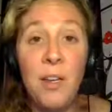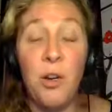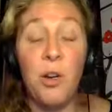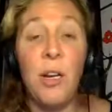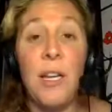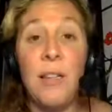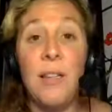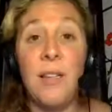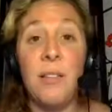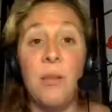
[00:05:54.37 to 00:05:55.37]
you're going to get
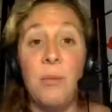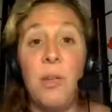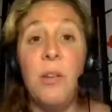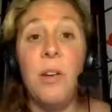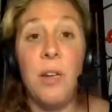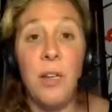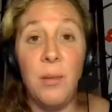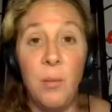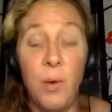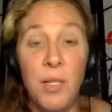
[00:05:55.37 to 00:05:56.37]
less immunity.
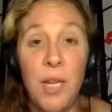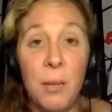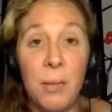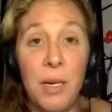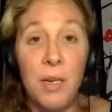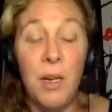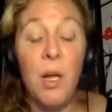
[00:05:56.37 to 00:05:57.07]
What does that mean?